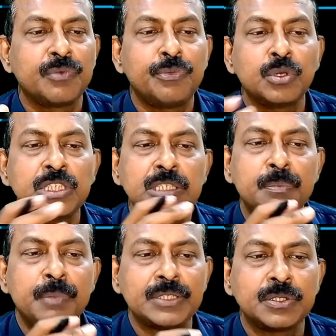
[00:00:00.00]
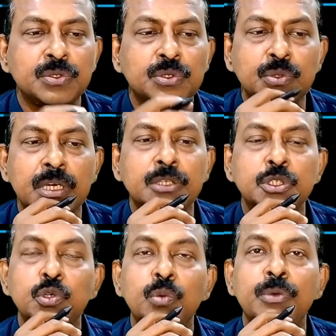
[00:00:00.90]
forces passing through the
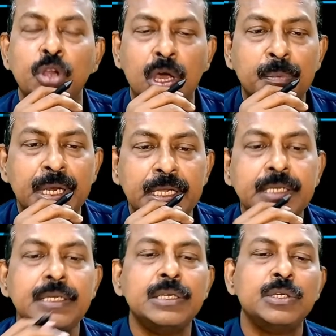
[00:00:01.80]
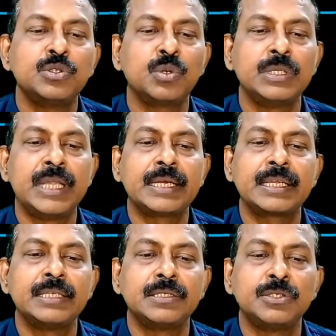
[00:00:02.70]
cube normally. So in that
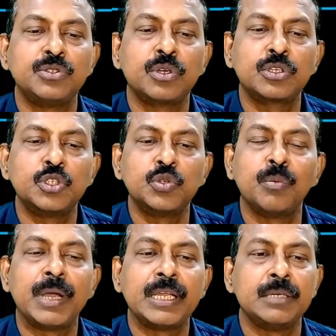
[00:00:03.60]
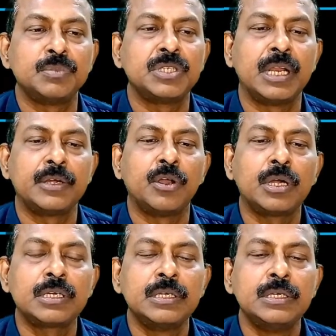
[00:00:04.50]
case, it is your Q by epsilon naught.
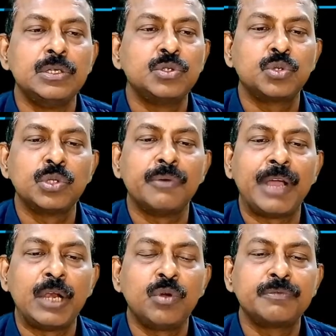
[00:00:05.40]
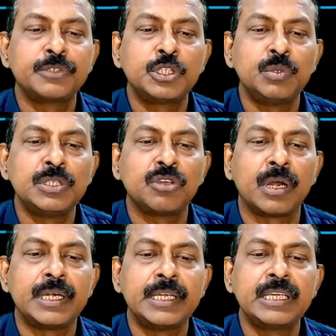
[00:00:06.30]
So the value of Q is
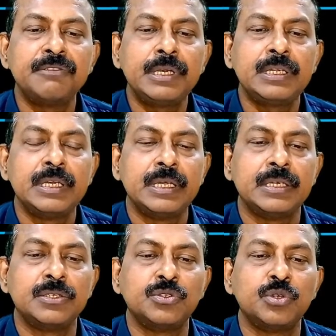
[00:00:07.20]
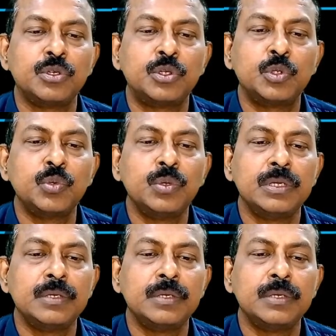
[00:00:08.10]
already given. It is your 2